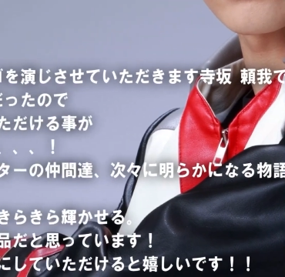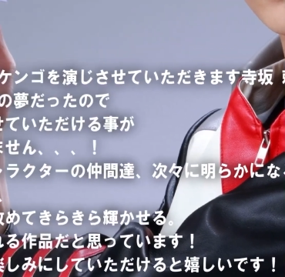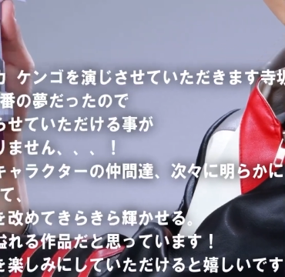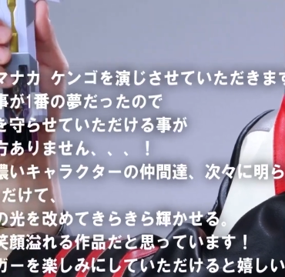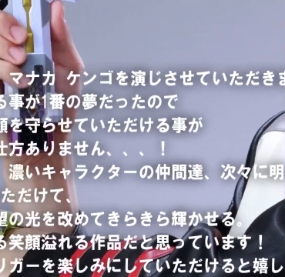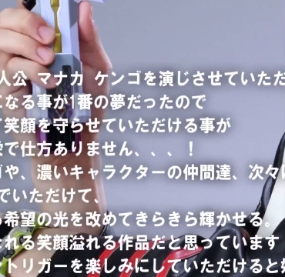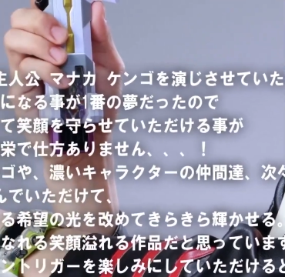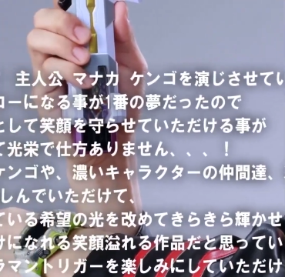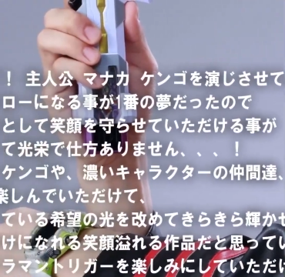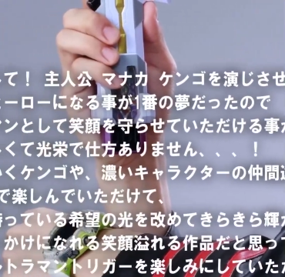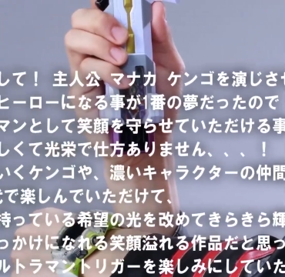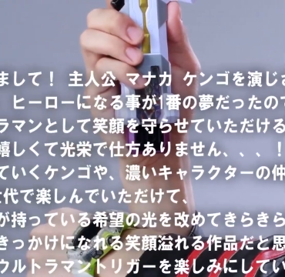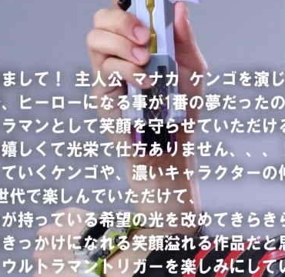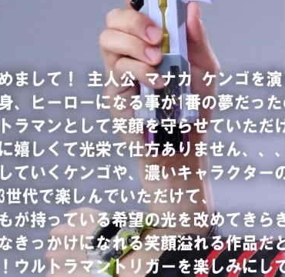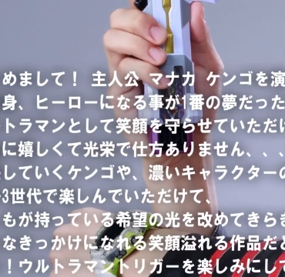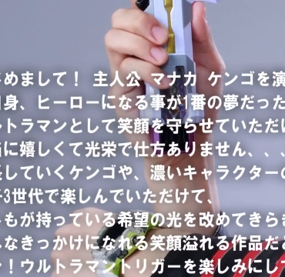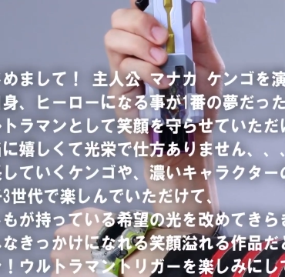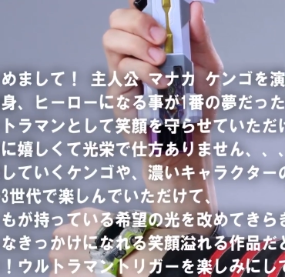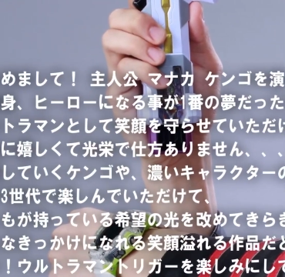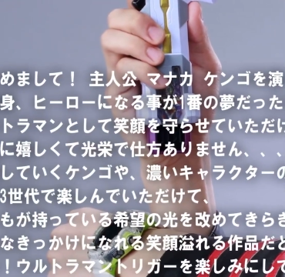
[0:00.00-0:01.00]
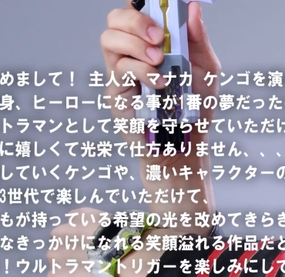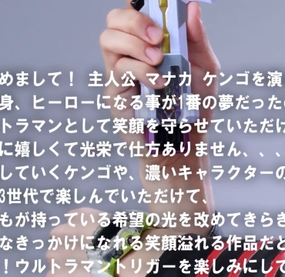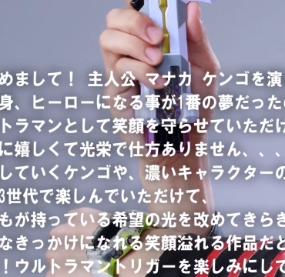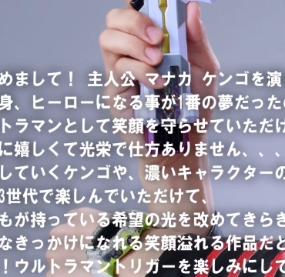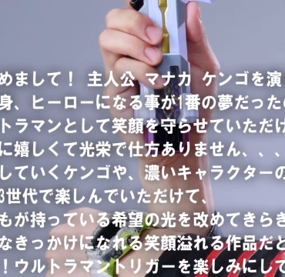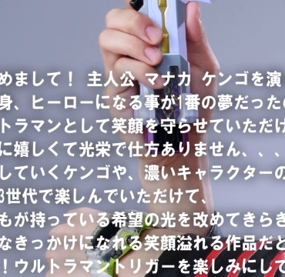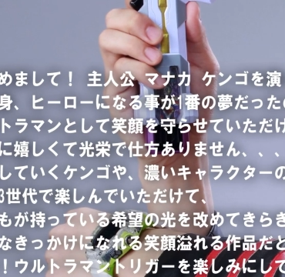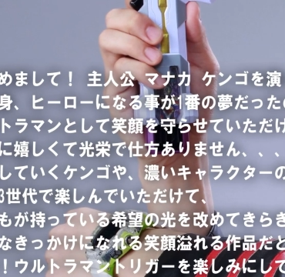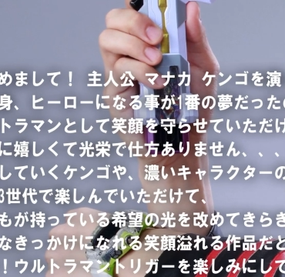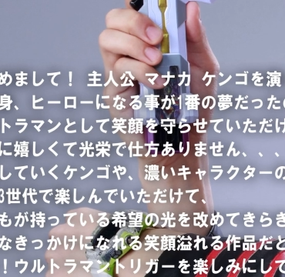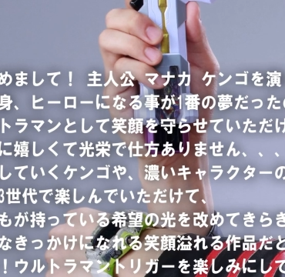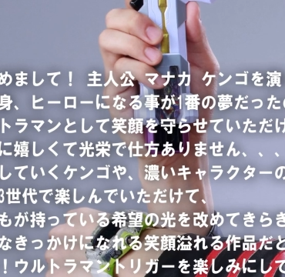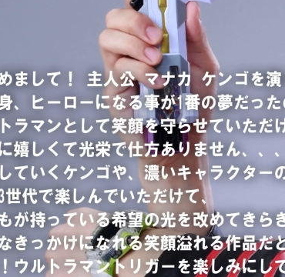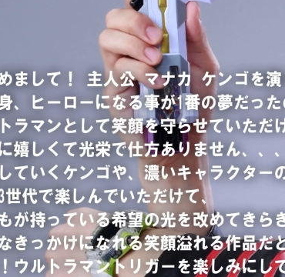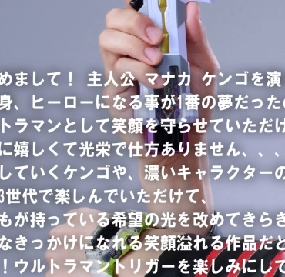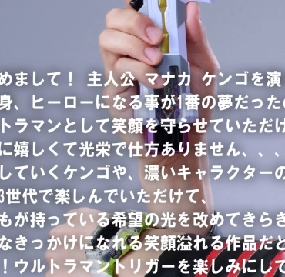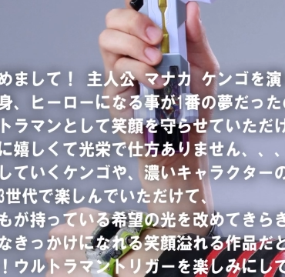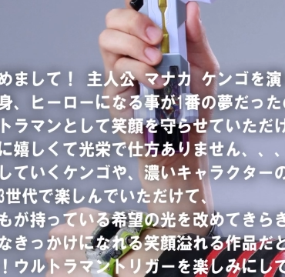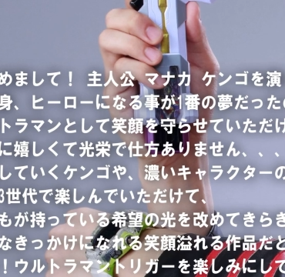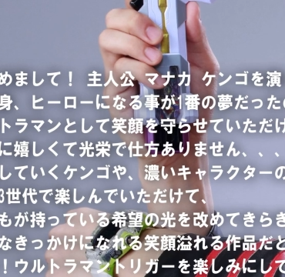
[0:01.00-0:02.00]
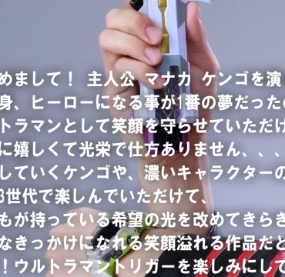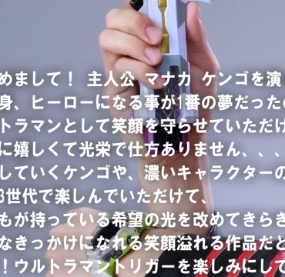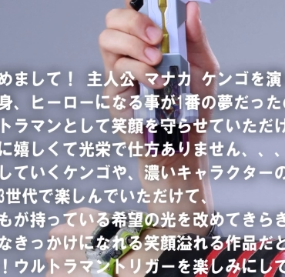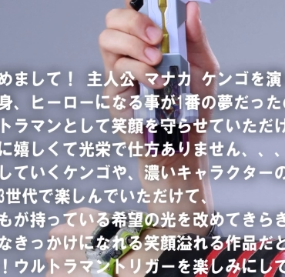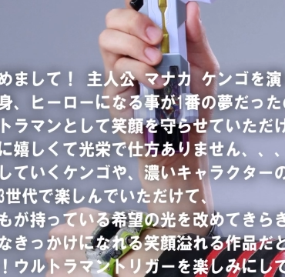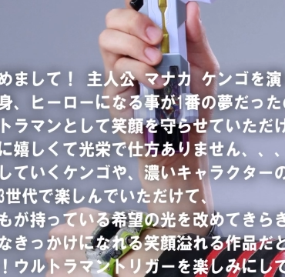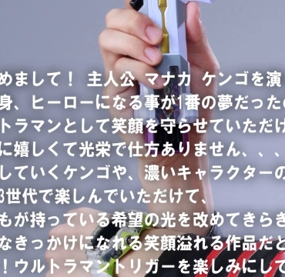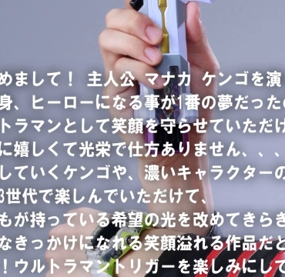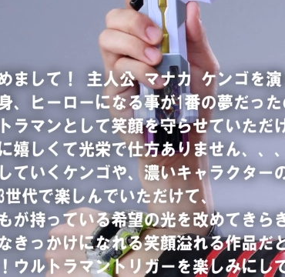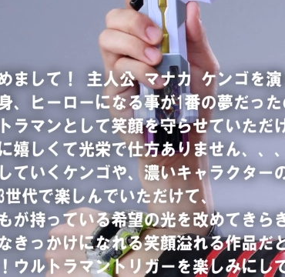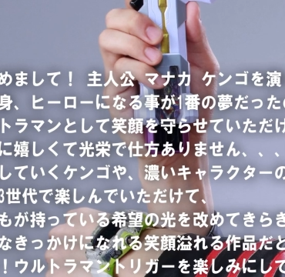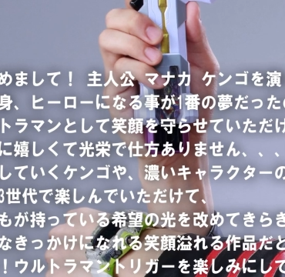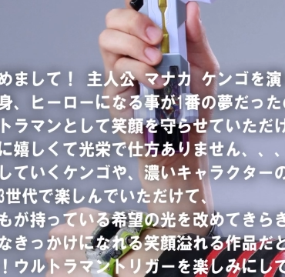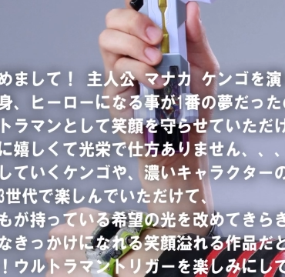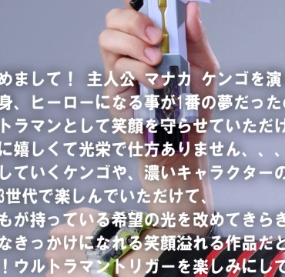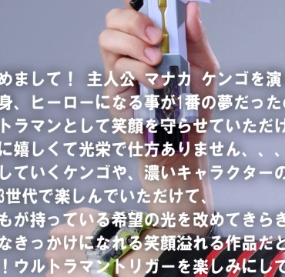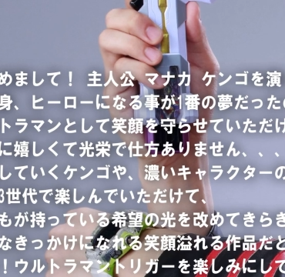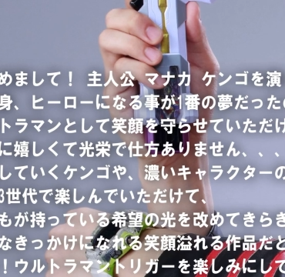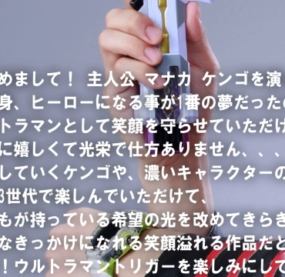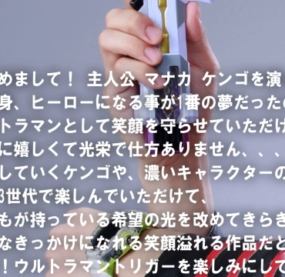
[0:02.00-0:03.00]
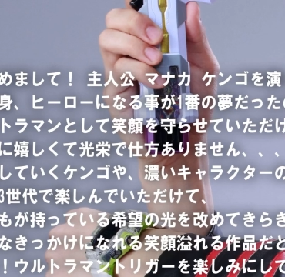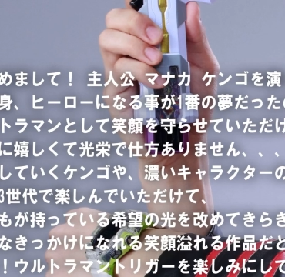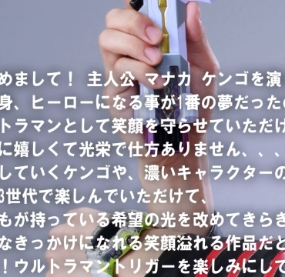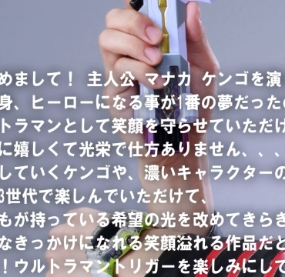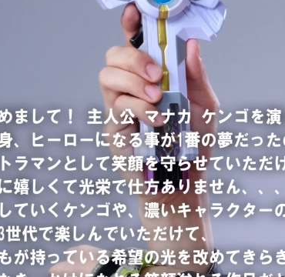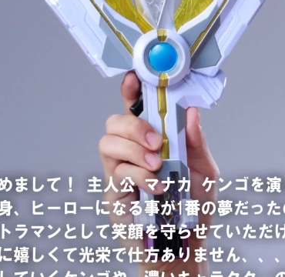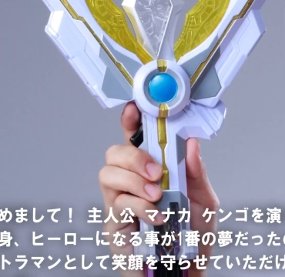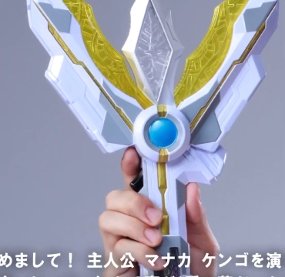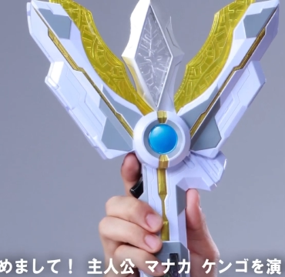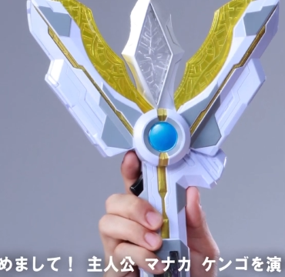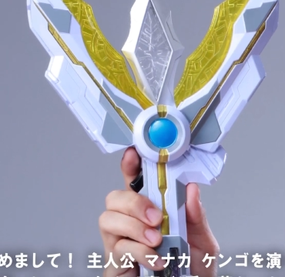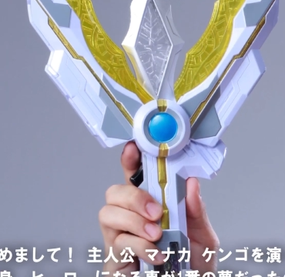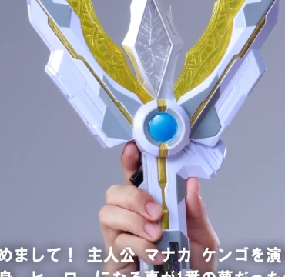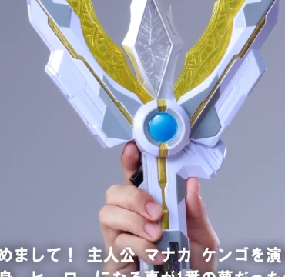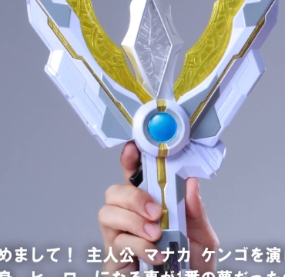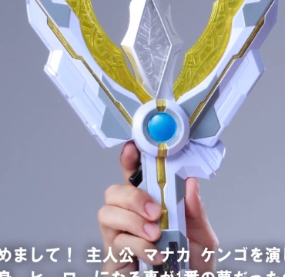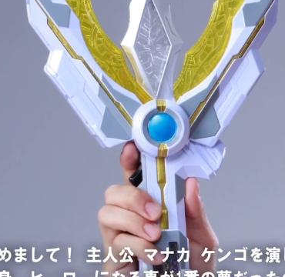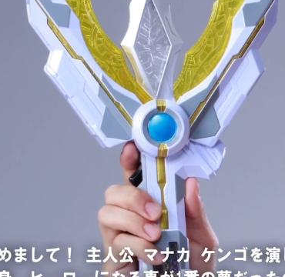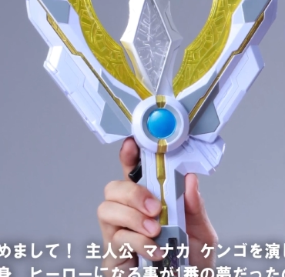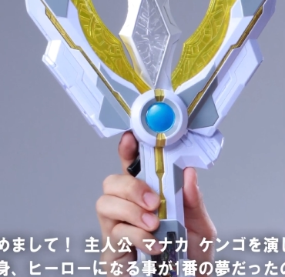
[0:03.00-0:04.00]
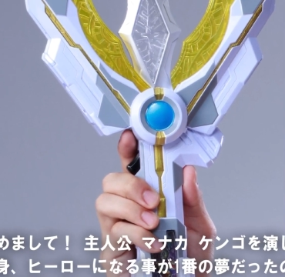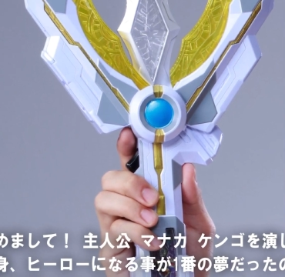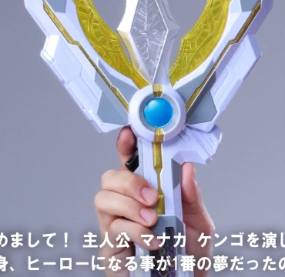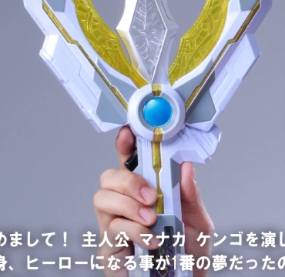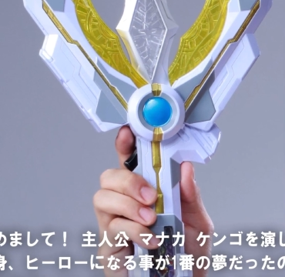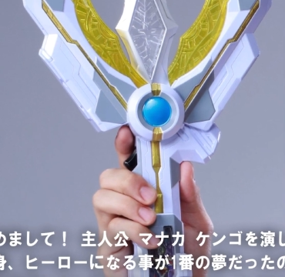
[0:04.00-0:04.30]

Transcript: (no speaker visible)